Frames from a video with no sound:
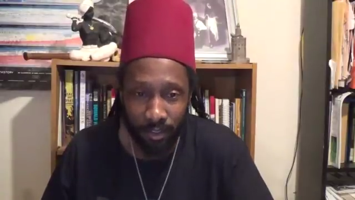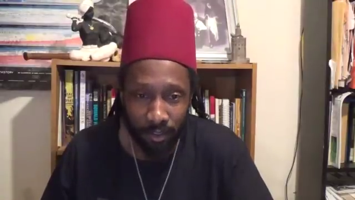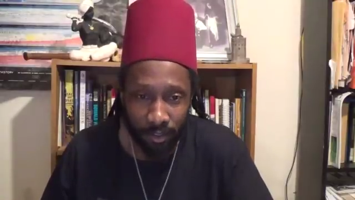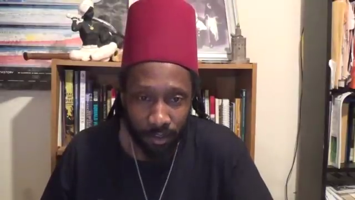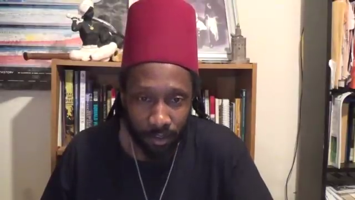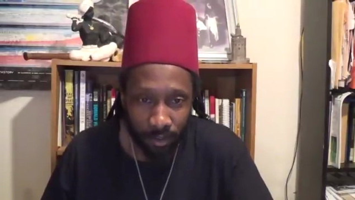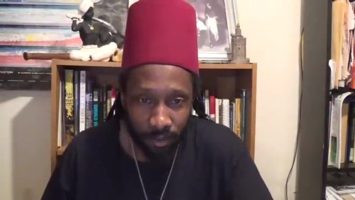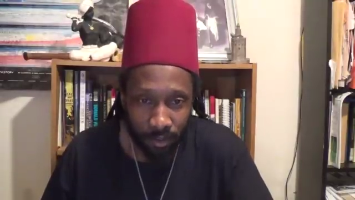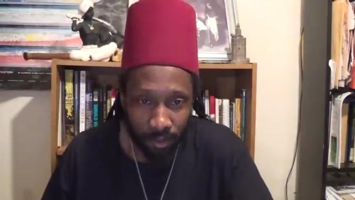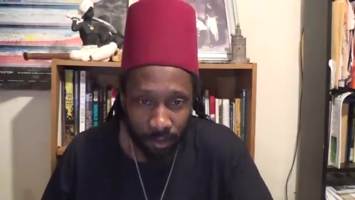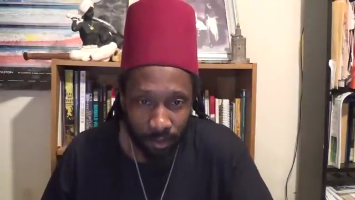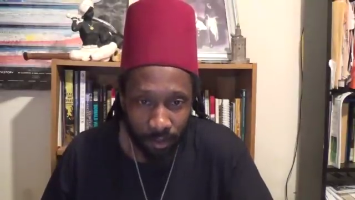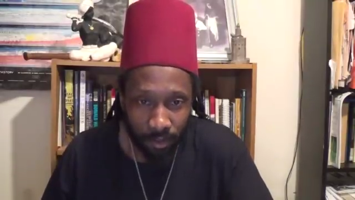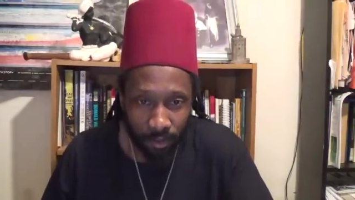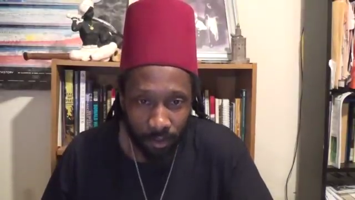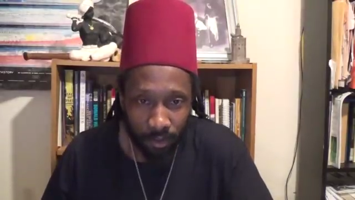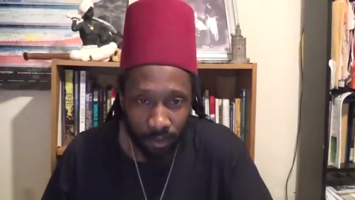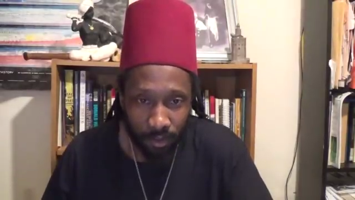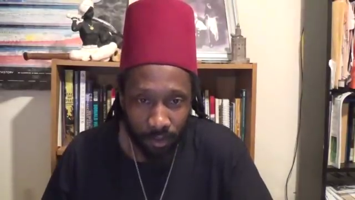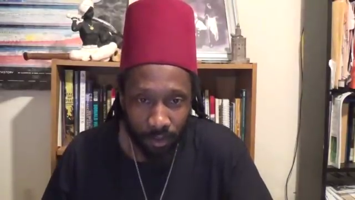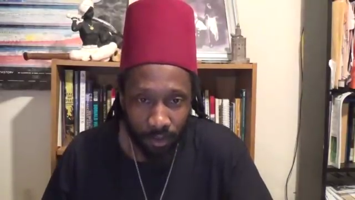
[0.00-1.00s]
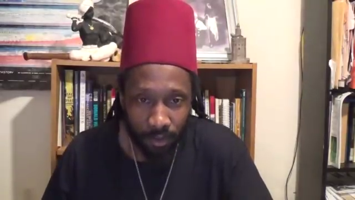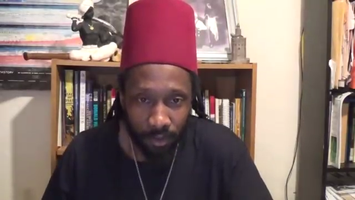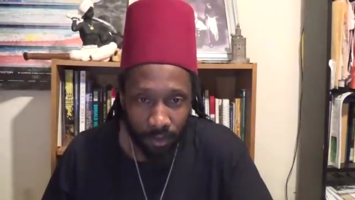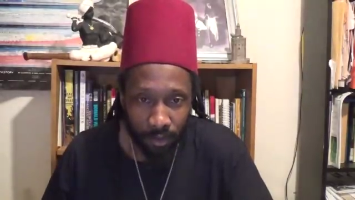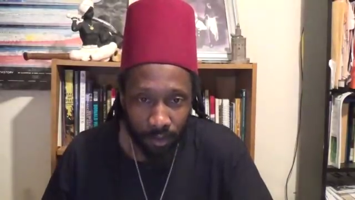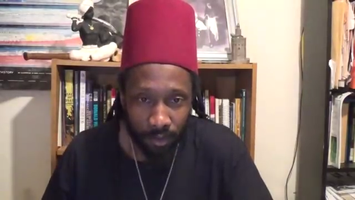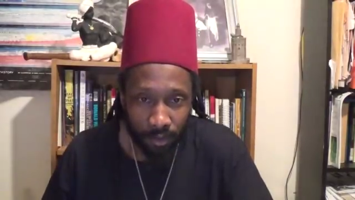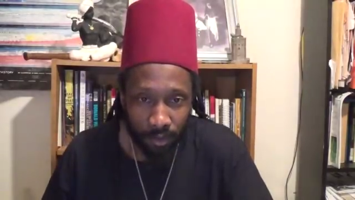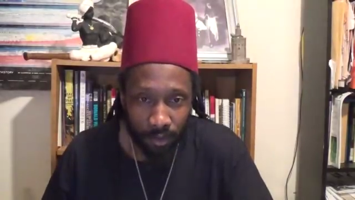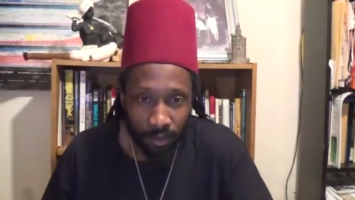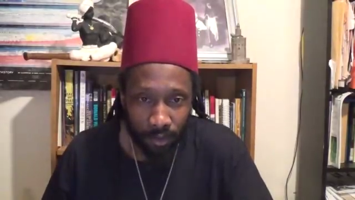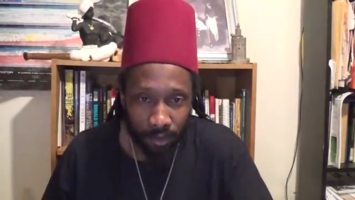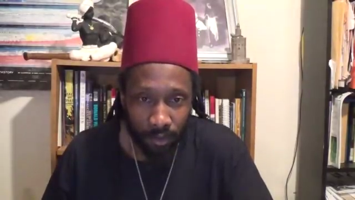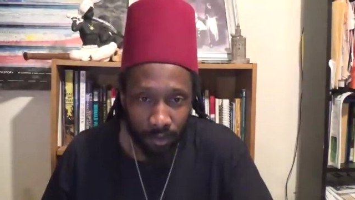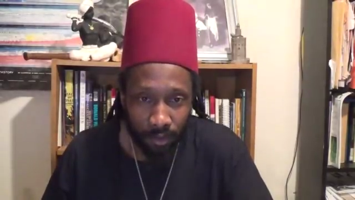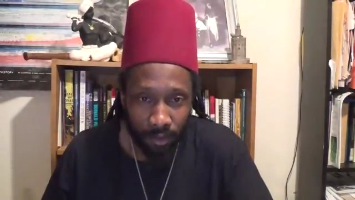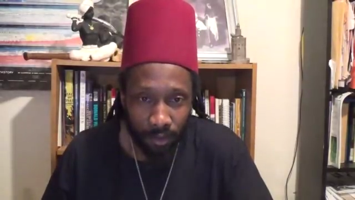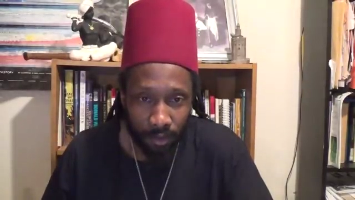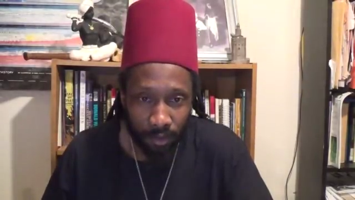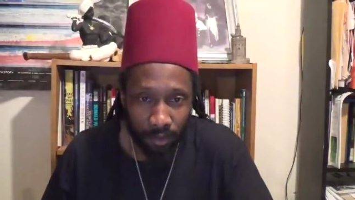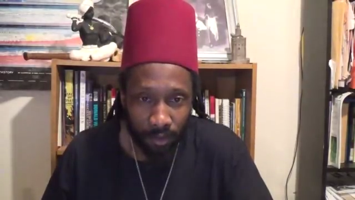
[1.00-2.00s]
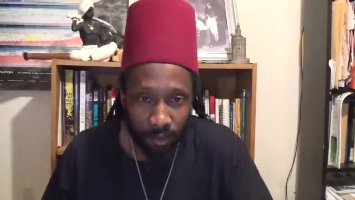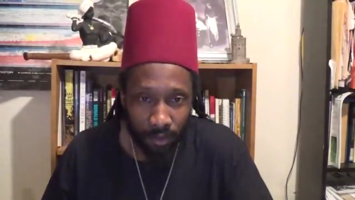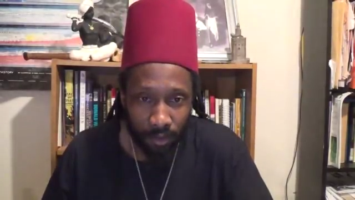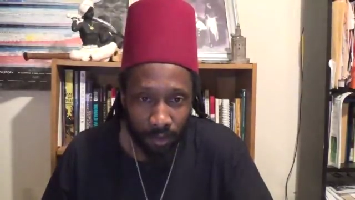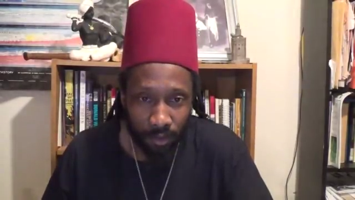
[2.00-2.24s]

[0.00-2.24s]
Nothing is said.